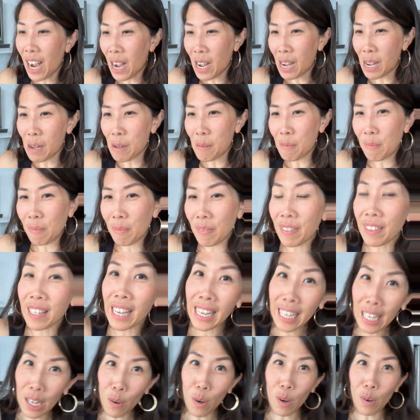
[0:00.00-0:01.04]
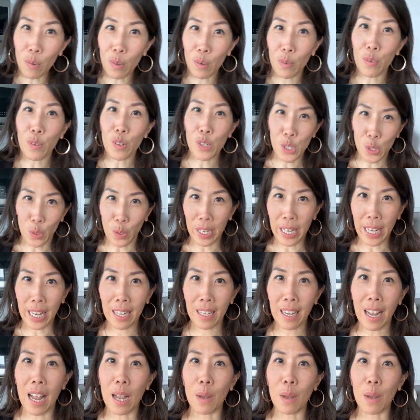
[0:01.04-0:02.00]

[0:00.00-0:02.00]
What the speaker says: Thank you everyone for joining.